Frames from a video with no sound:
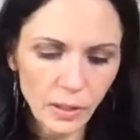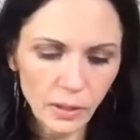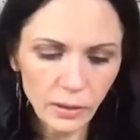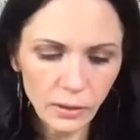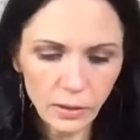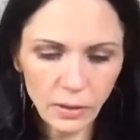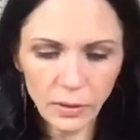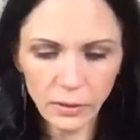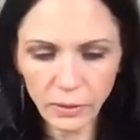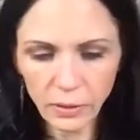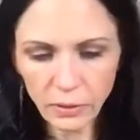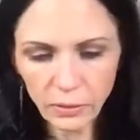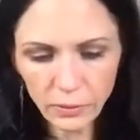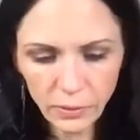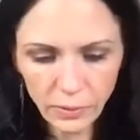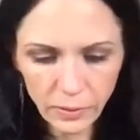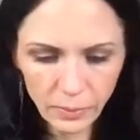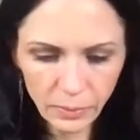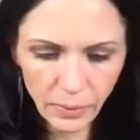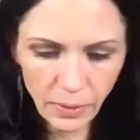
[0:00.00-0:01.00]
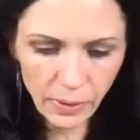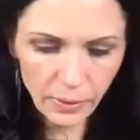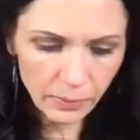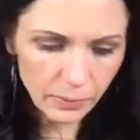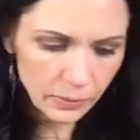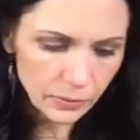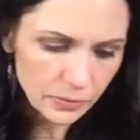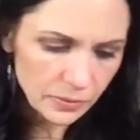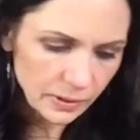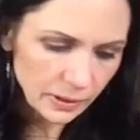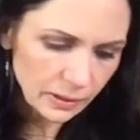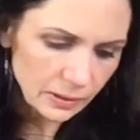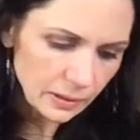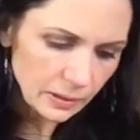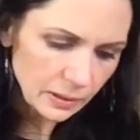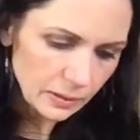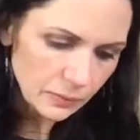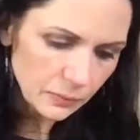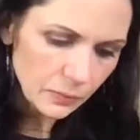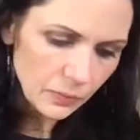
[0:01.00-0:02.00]
you know, y'all know I probably will sand
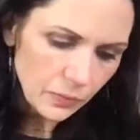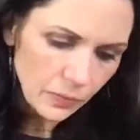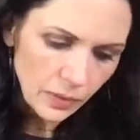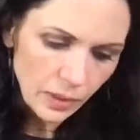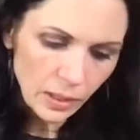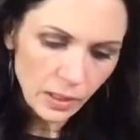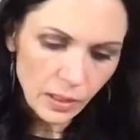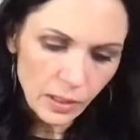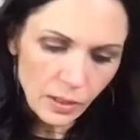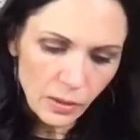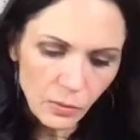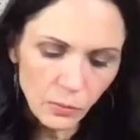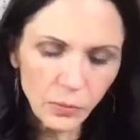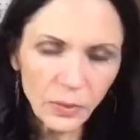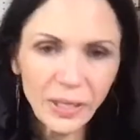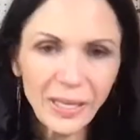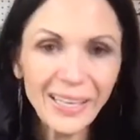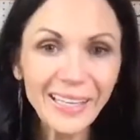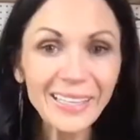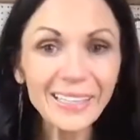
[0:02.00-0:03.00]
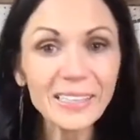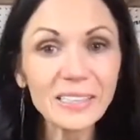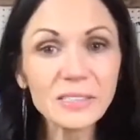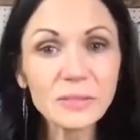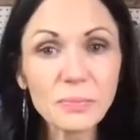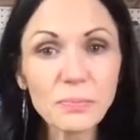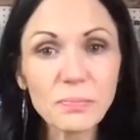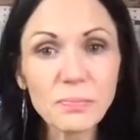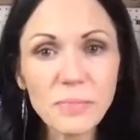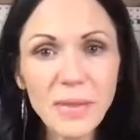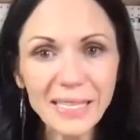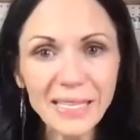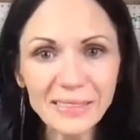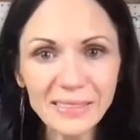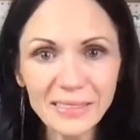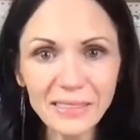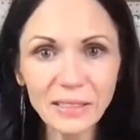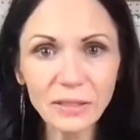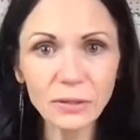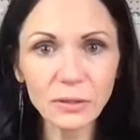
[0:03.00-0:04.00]
it. We it is
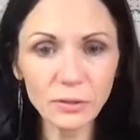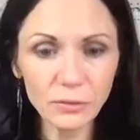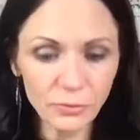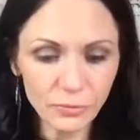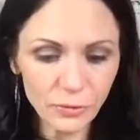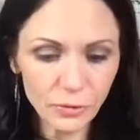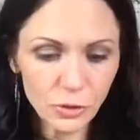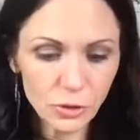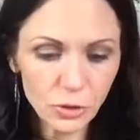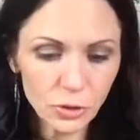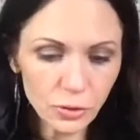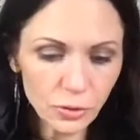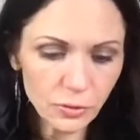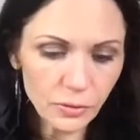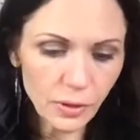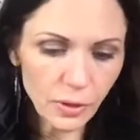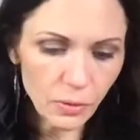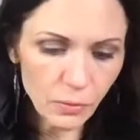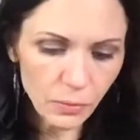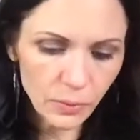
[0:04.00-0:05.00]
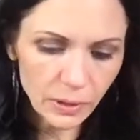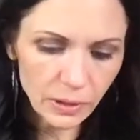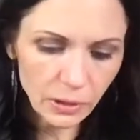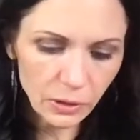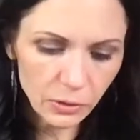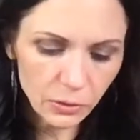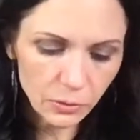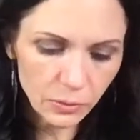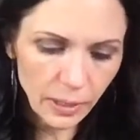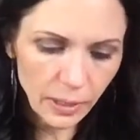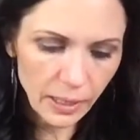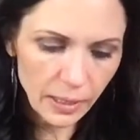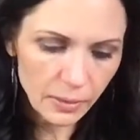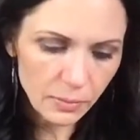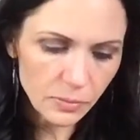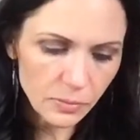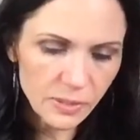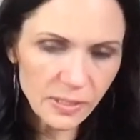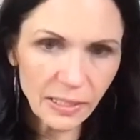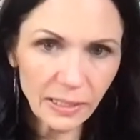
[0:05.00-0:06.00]
messier for sure though when you
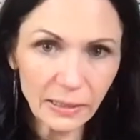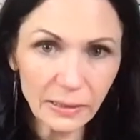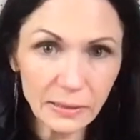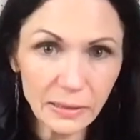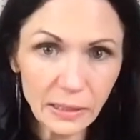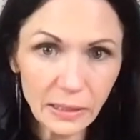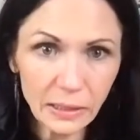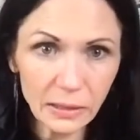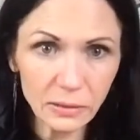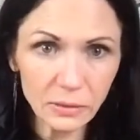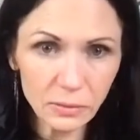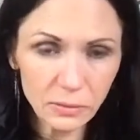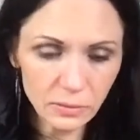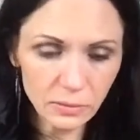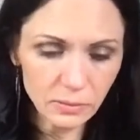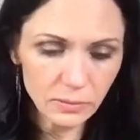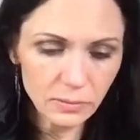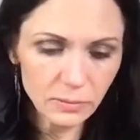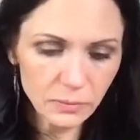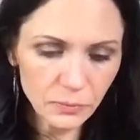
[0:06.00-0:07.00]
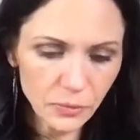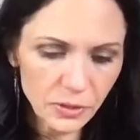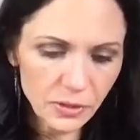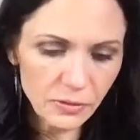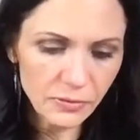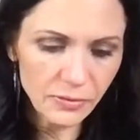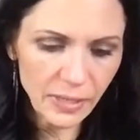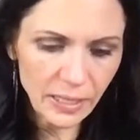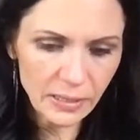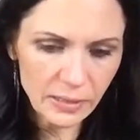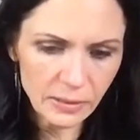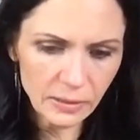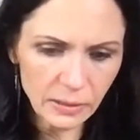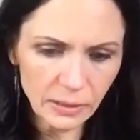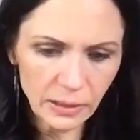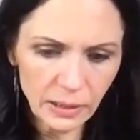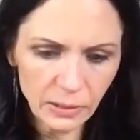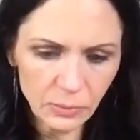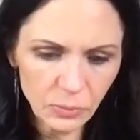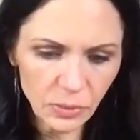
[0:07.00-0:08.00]
um sand it with the
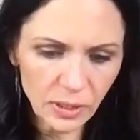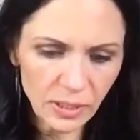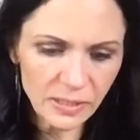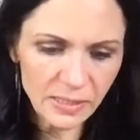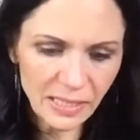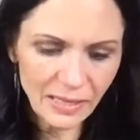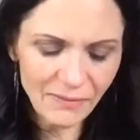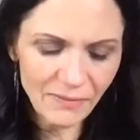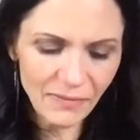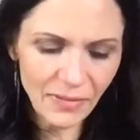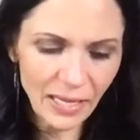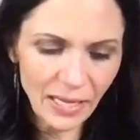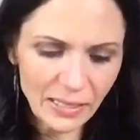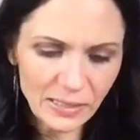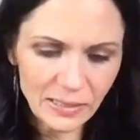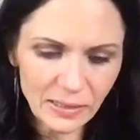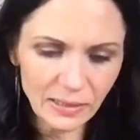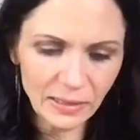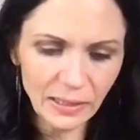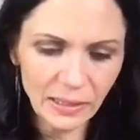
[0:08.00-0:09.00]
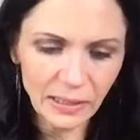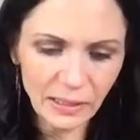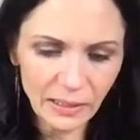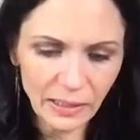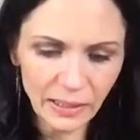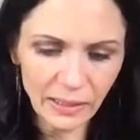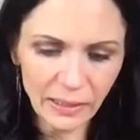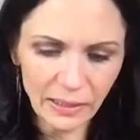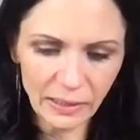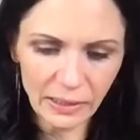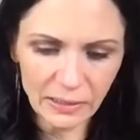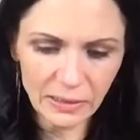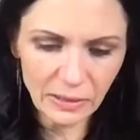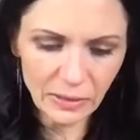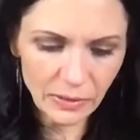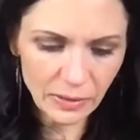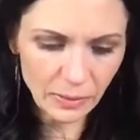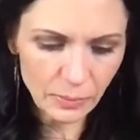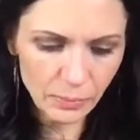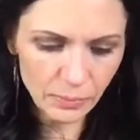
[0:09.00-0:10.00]
Vaseline because that Vaseline kind of gets
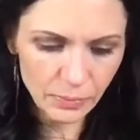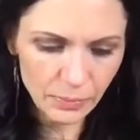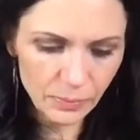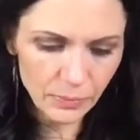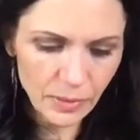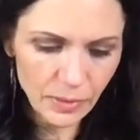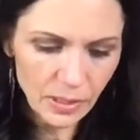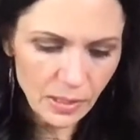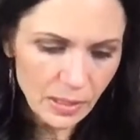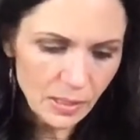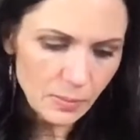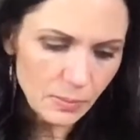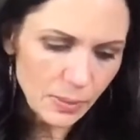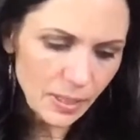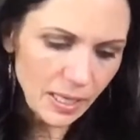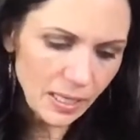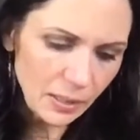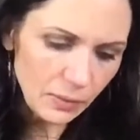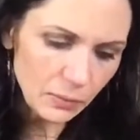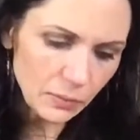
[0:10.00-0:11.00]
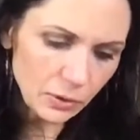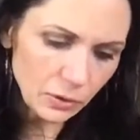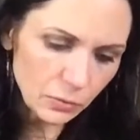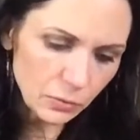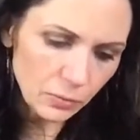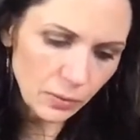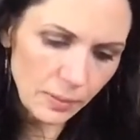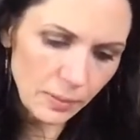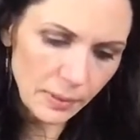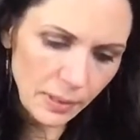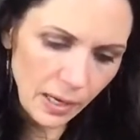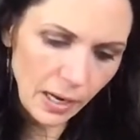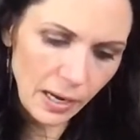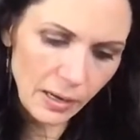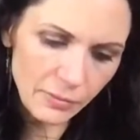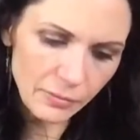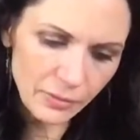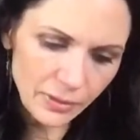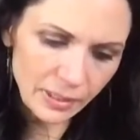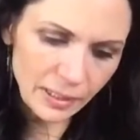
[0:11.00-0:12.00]
on the paint when you rub it
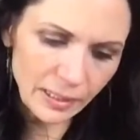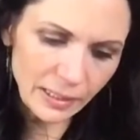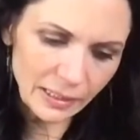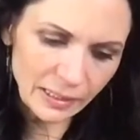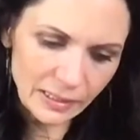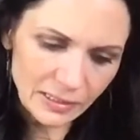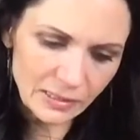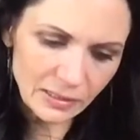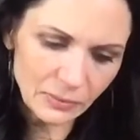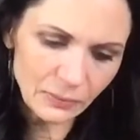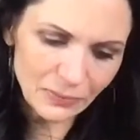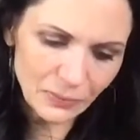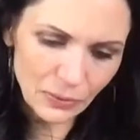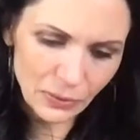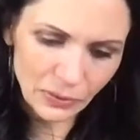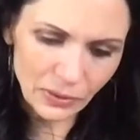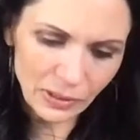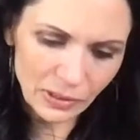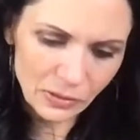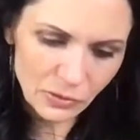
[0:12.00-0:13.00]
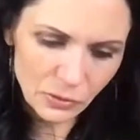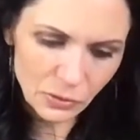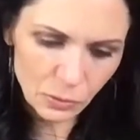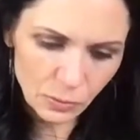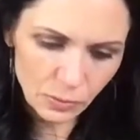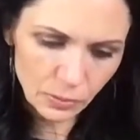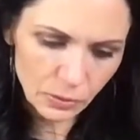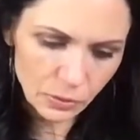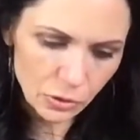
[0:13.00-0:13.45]
off and it gets up really super